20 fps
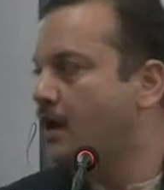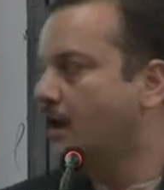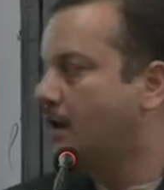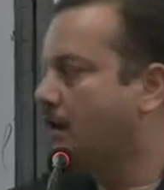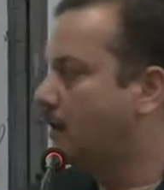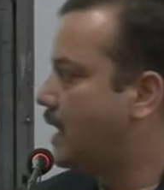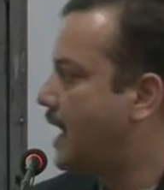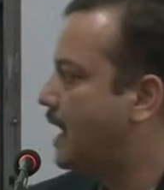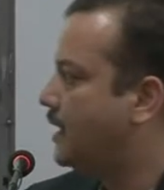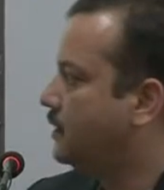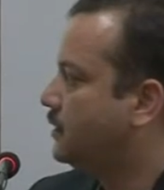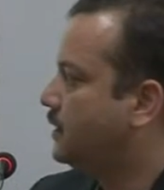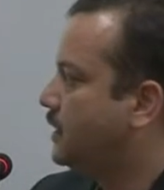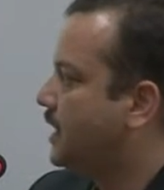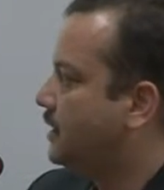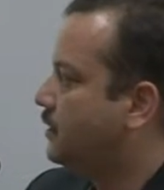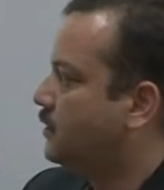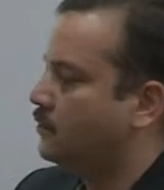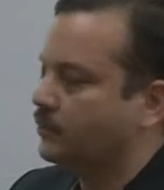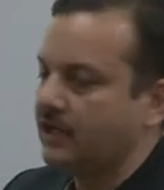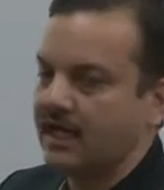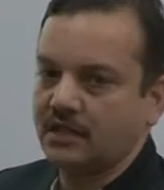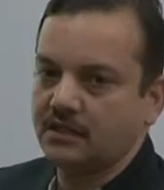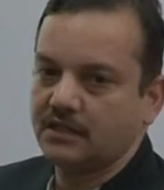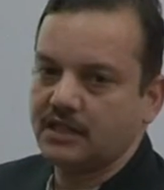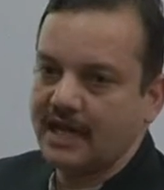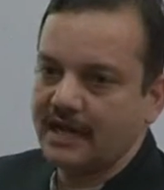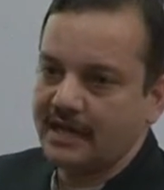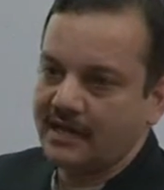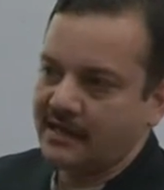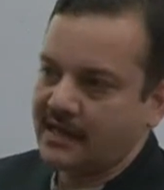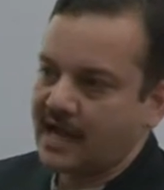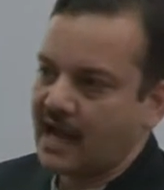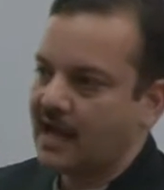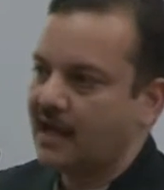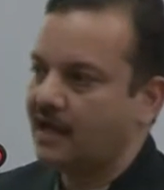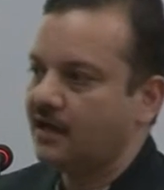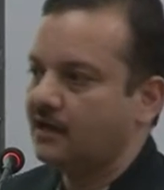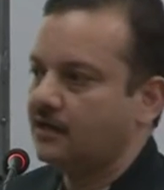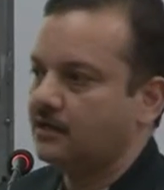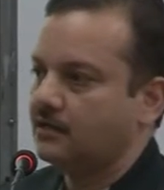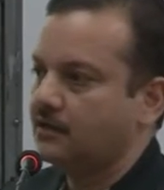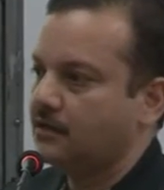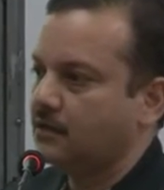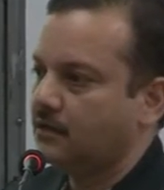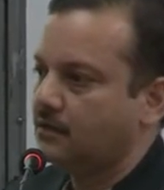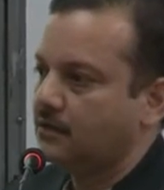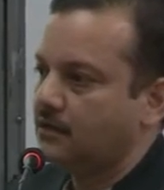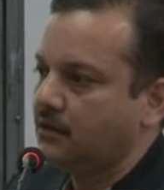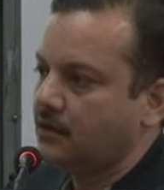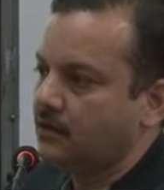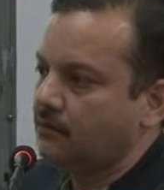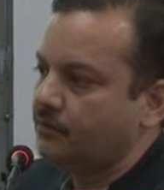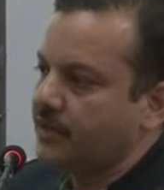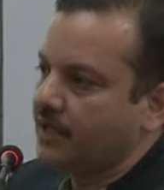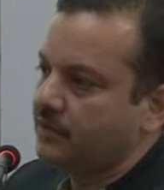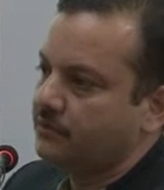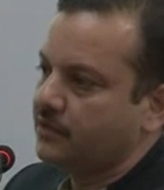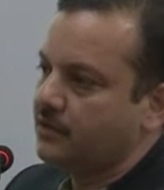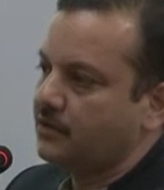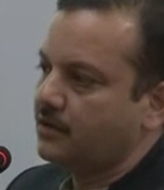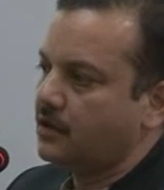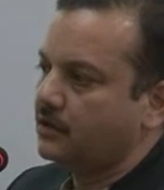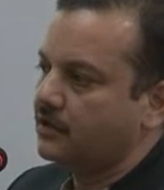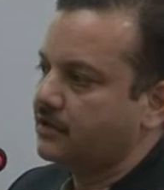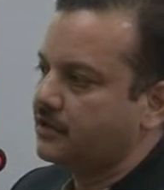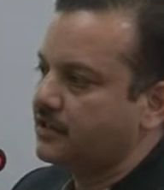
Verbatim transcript: And then locate the entire paper on